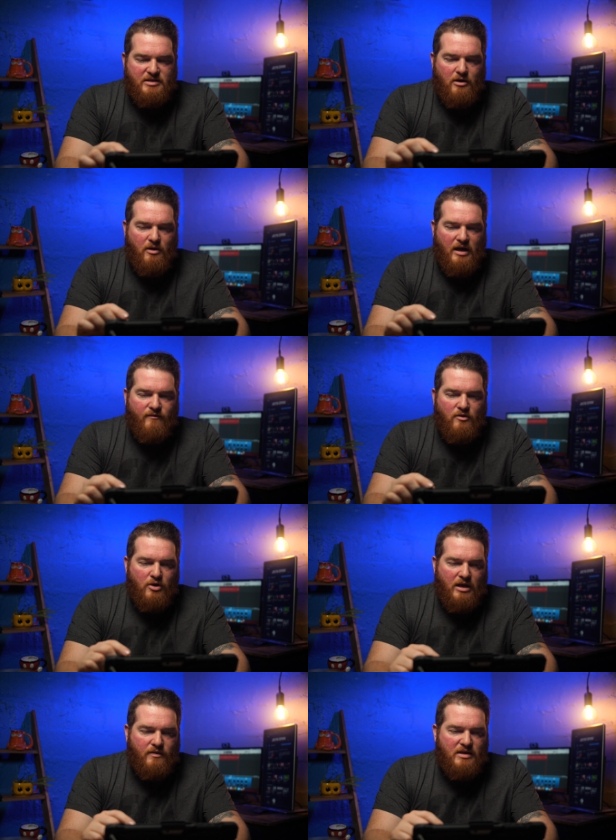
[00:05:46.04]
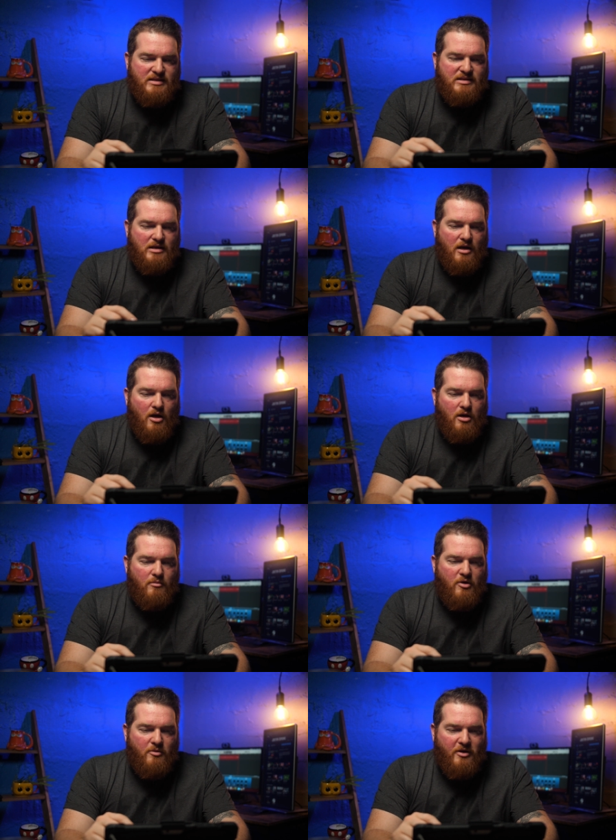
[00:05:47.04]
So if you look at this
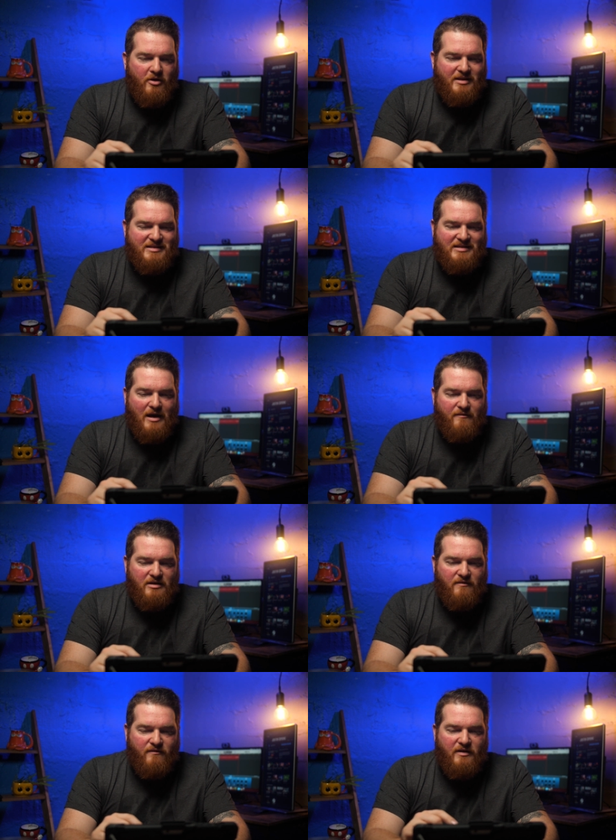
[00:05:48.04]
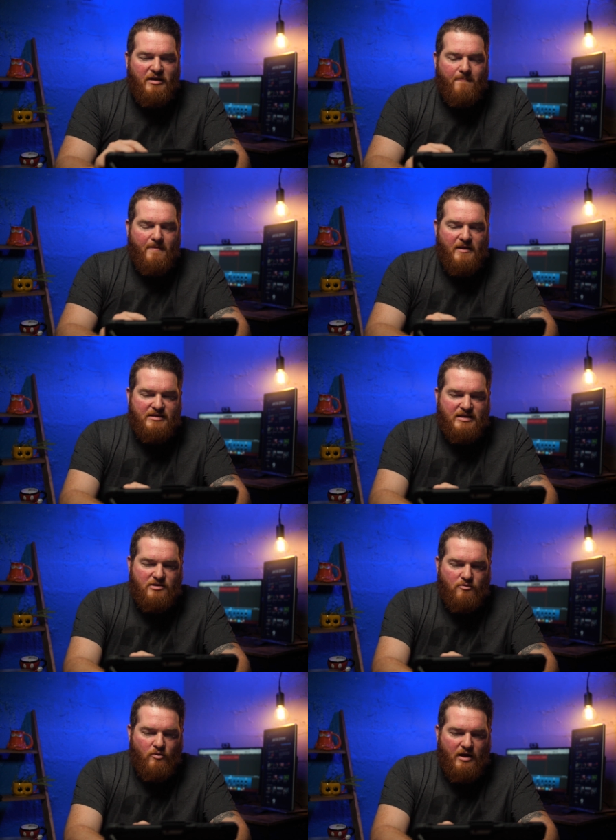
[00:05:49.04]
100mm at 70 feet, this
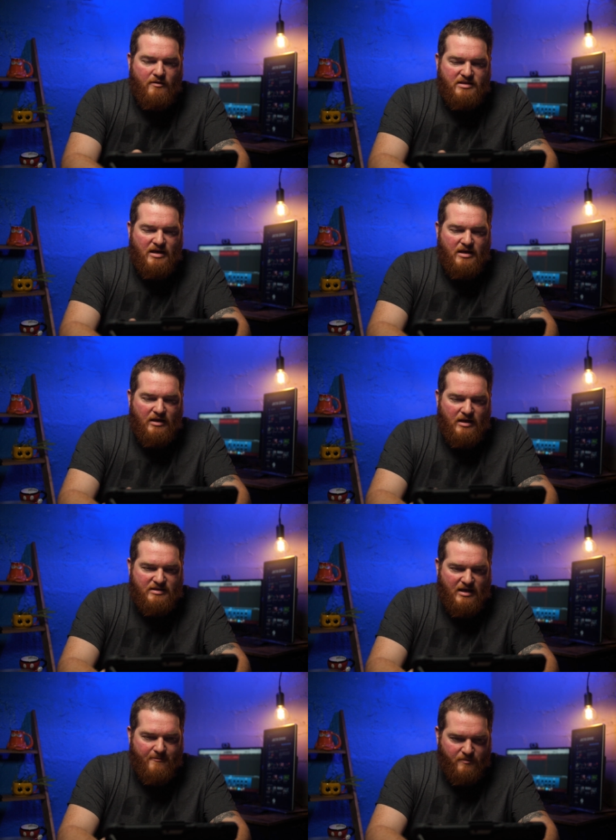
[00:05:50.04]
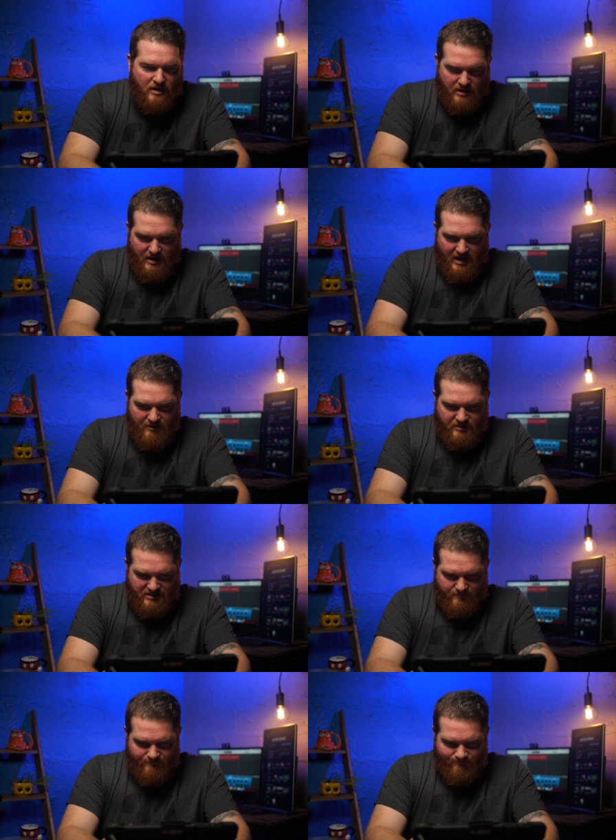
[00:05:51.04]
is what I was saying is that I was